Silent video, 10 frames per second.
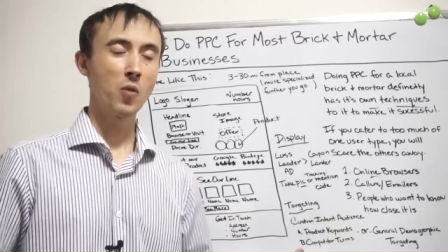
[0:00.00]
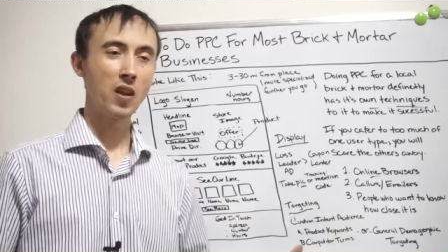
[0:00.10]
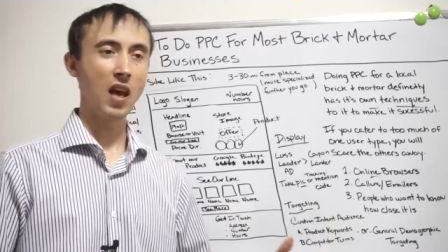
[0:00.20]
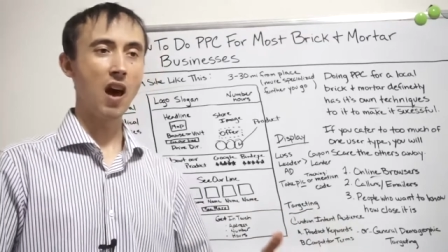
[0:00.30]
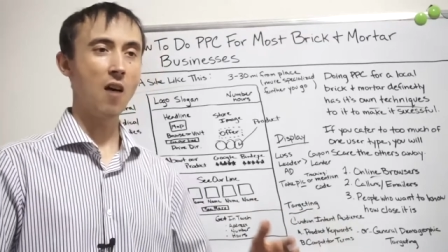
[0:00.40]

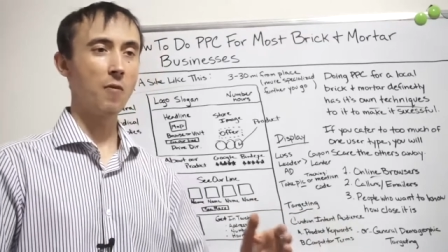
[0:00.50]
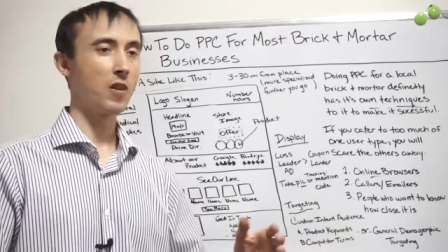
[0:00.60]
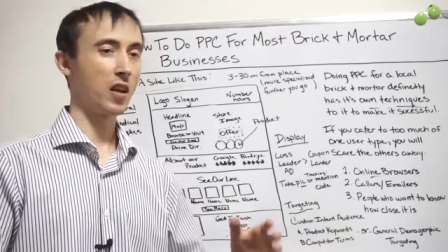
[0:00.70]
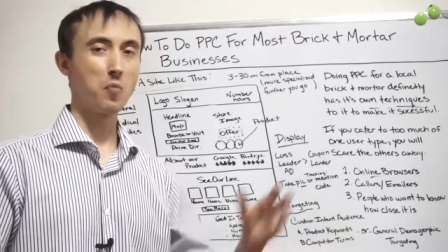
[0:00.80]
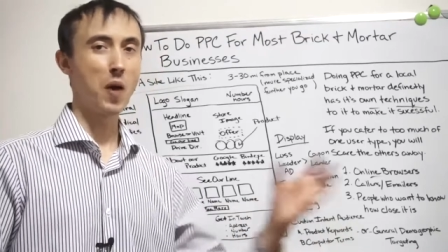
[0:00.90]
where they'd
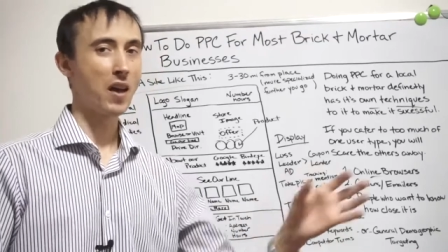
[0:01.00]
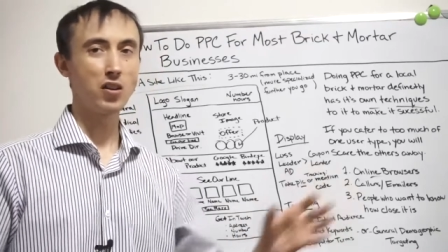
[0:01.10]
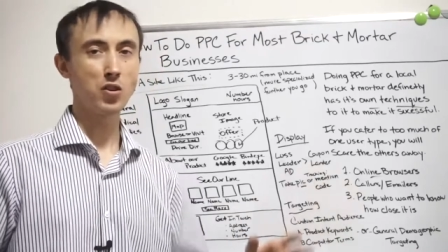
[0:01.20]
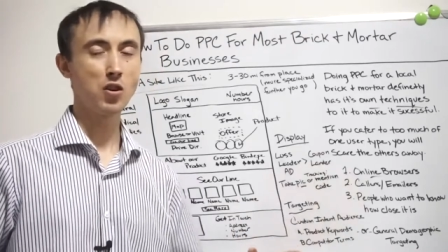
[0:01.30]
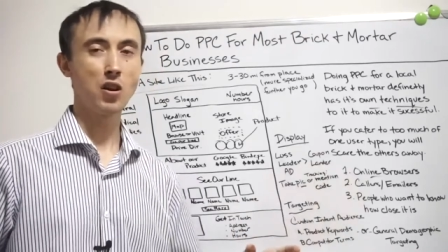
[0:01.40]
offer like a
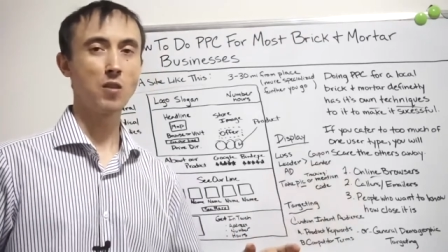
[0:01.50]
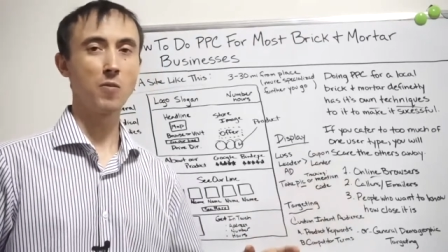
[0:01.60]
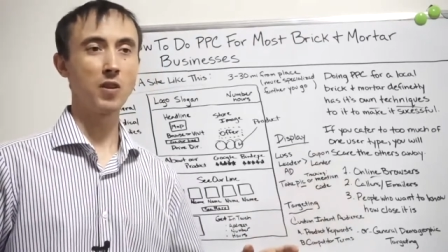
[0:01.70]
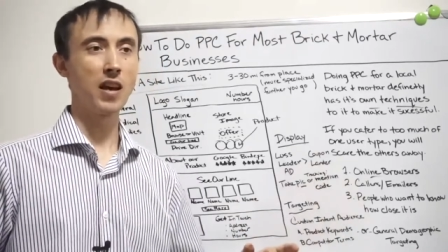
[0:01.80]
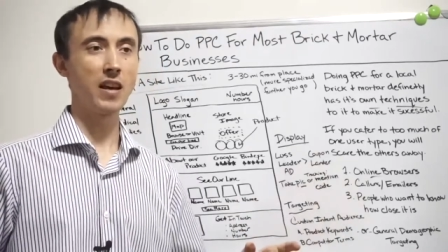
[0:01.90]
bag of
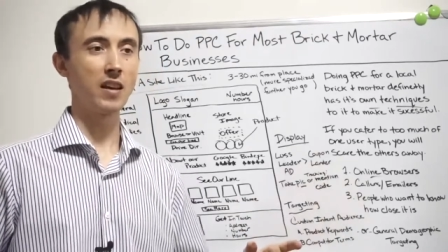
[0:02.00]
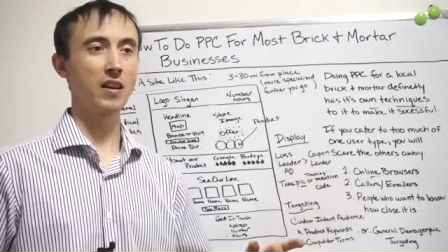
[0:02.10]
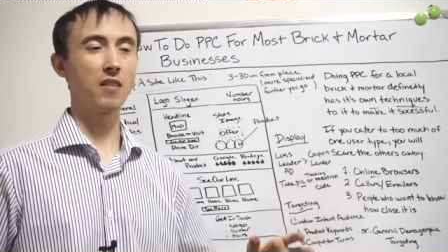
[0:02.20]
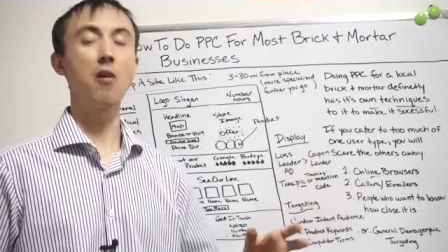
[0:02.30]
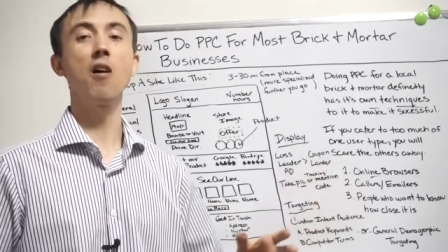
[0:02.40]
sugar for like